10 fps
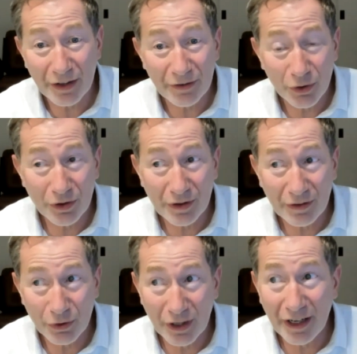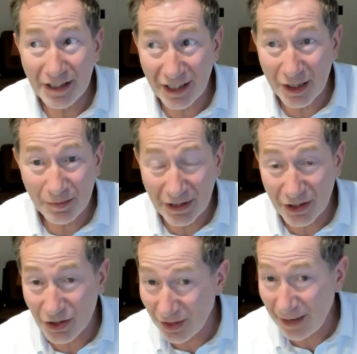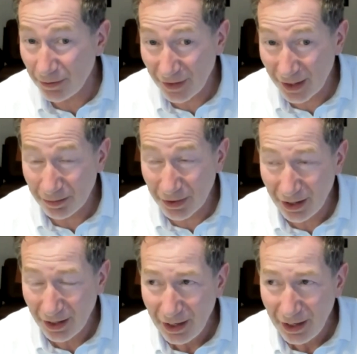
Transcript: If you're an early stage business, you're an app developer,